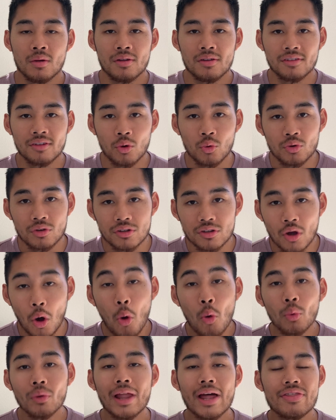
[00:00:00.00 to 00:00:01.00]
So
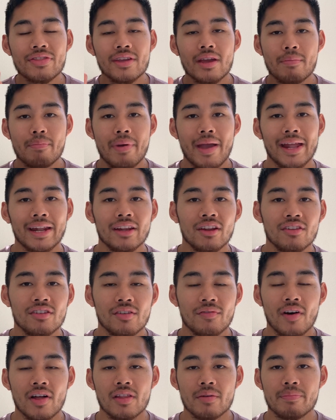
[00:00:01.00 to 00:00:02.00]
don't let the opinions
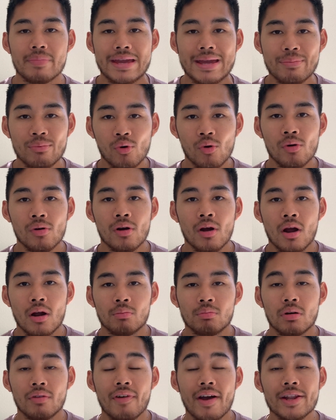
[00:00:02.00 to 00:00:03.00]
of other people
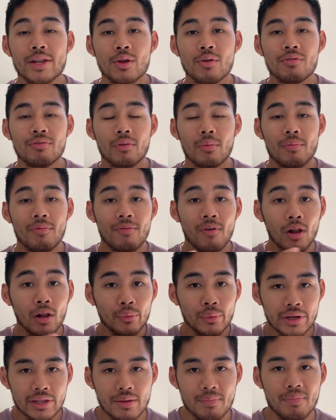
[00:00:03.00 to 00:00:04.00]
prevent you from
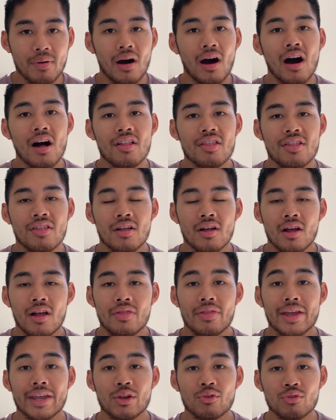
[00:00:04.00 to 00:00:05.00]
following the path
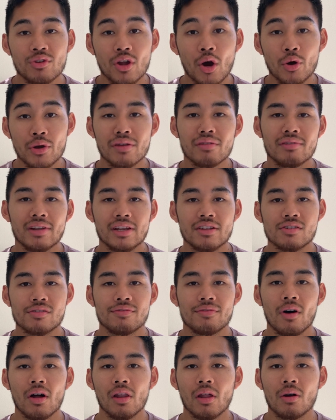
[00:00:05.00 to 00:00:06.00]
that you know you need to
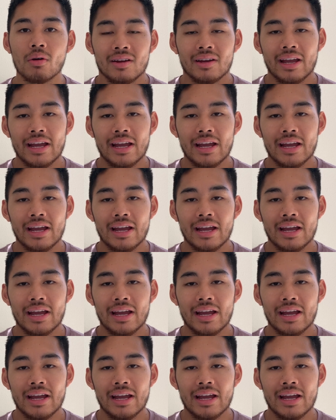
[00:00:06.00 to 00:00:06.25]
follow.